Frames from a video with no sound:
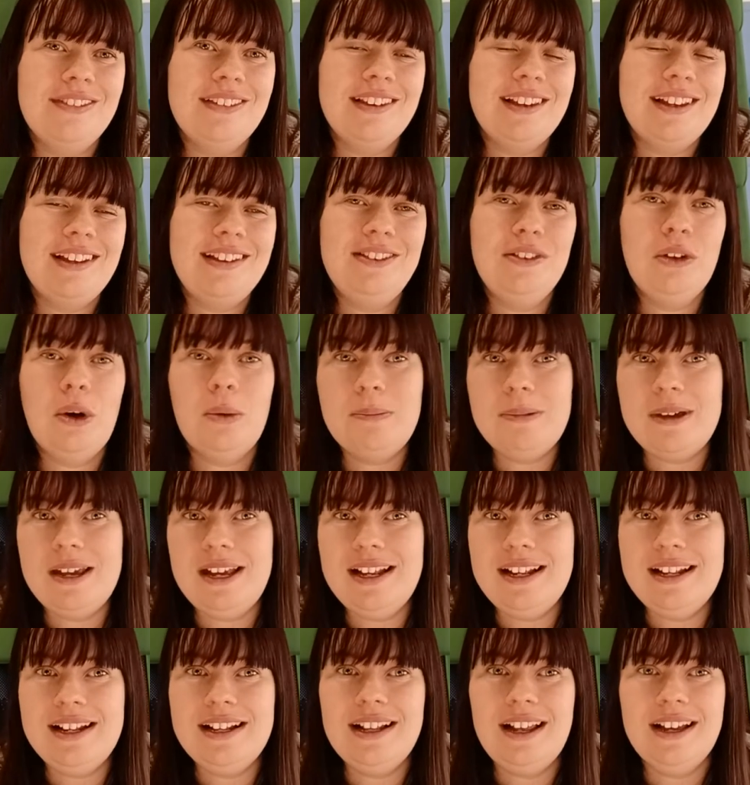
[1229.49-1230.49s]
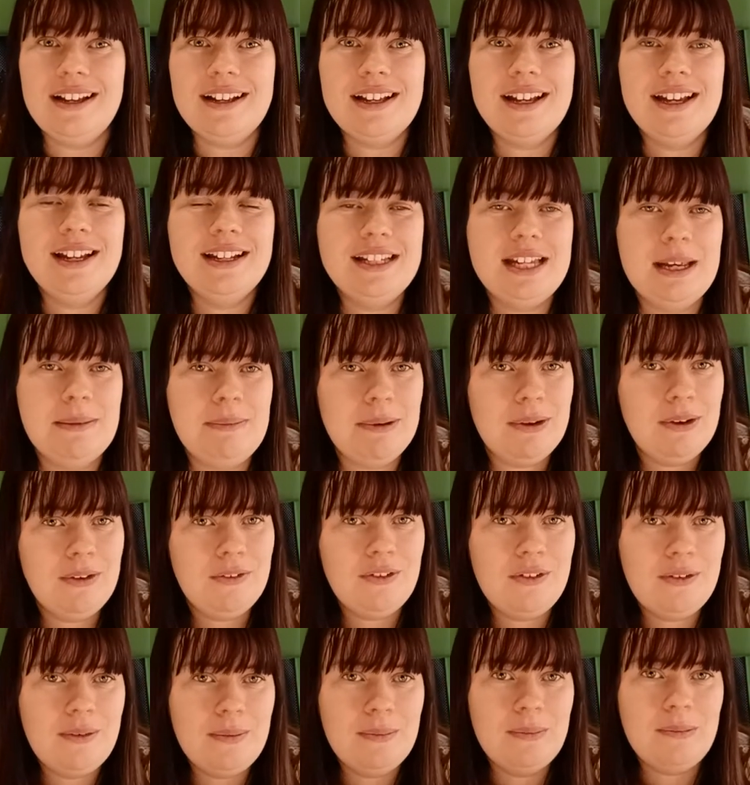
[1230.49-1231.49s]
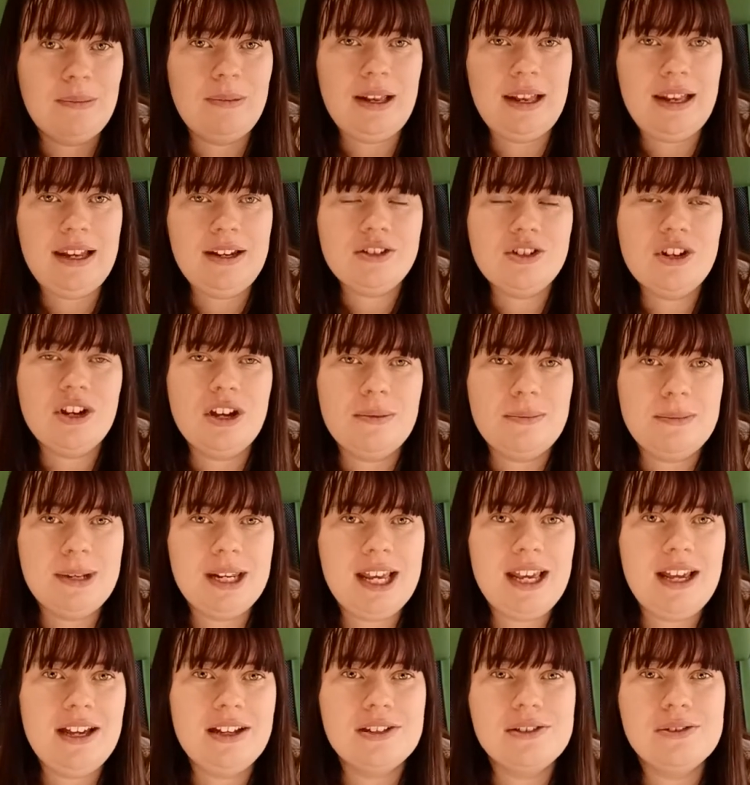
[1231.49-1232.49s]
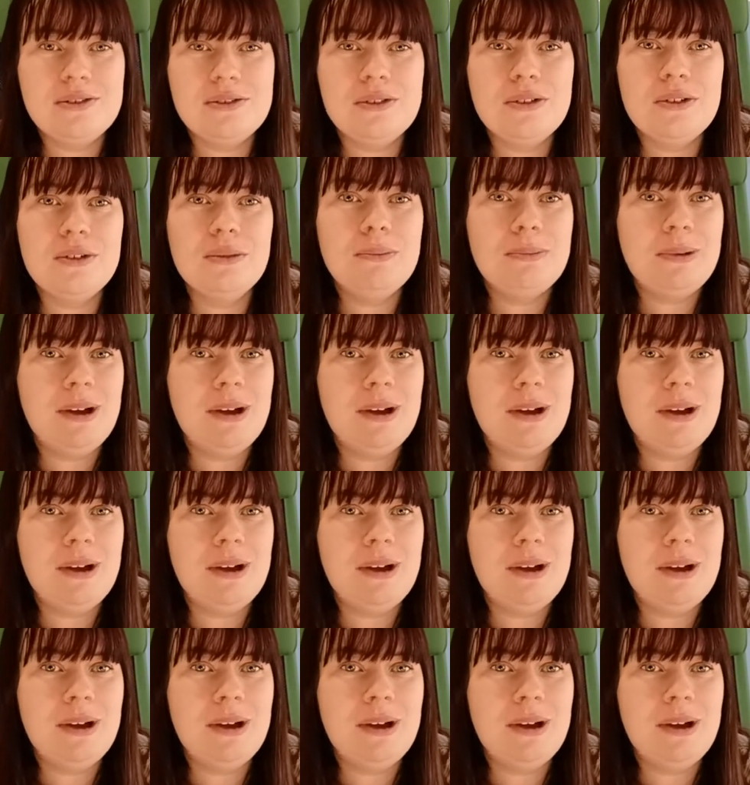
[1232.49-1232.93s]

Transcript: not being like typical for Germany at all,